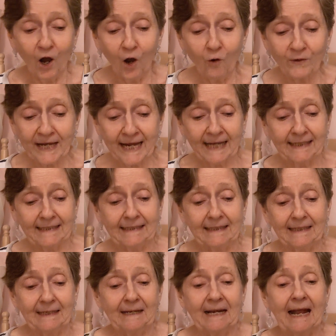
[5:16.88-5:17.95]
Okay,
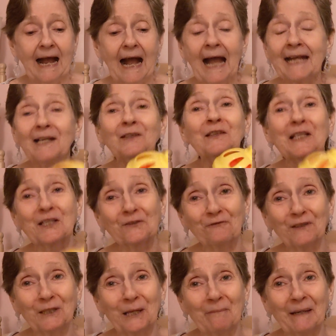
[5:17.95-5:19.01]
I got this
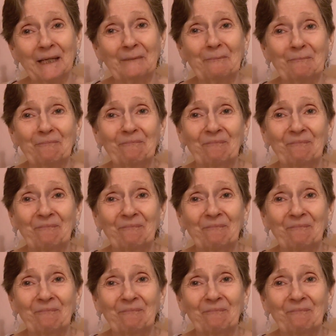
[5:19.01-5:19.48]
for Libby.